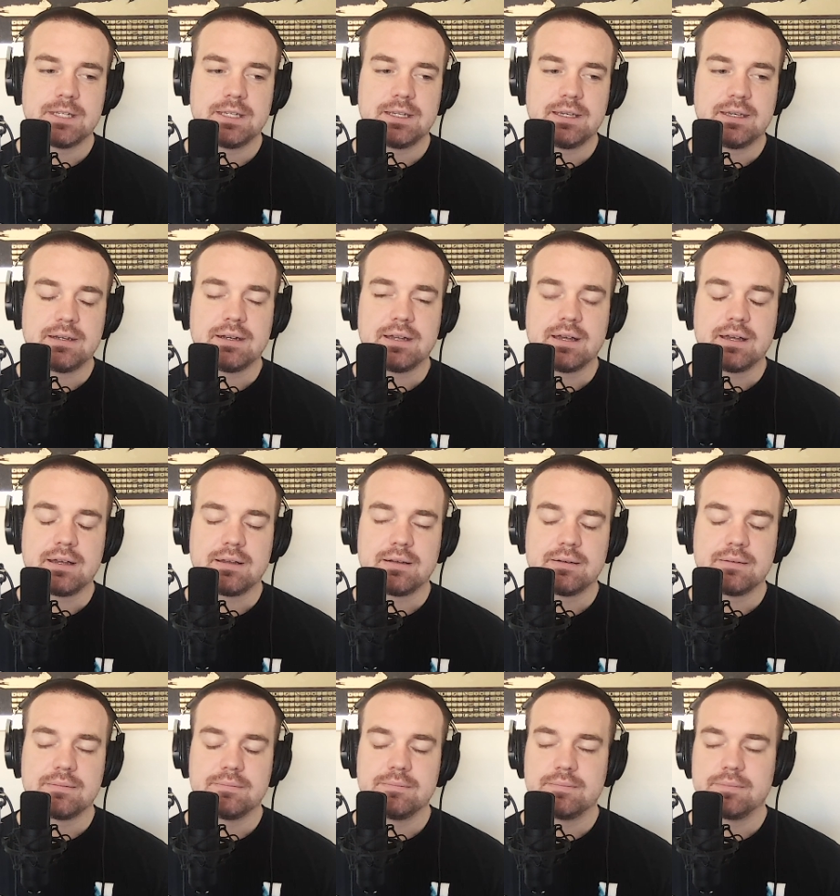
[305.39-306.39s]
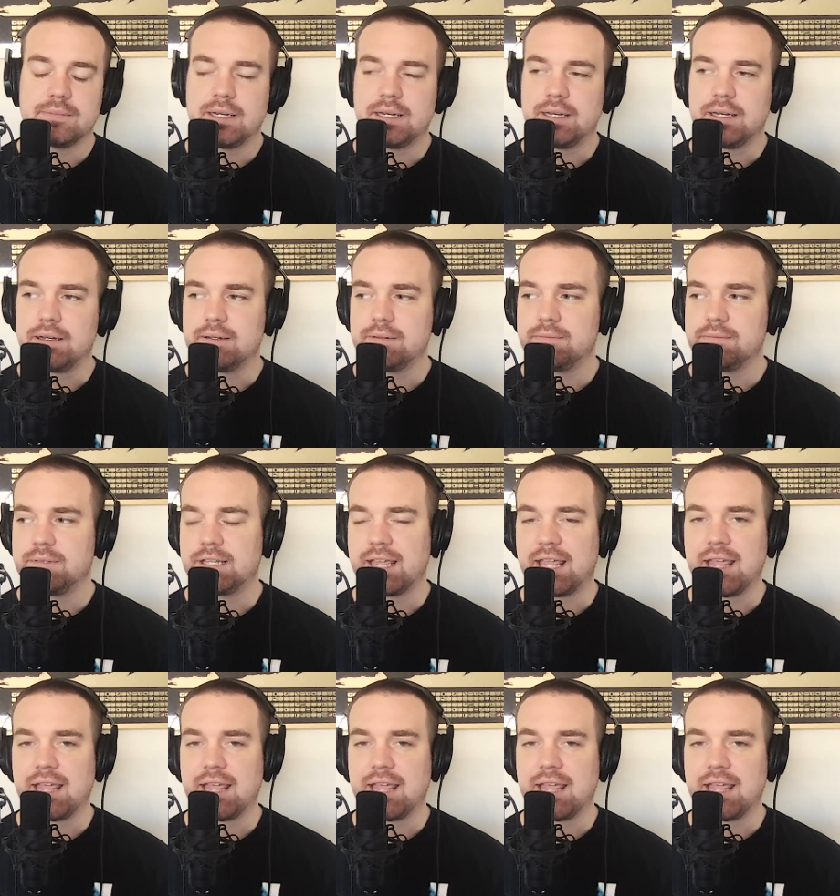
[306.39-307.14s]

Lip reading: the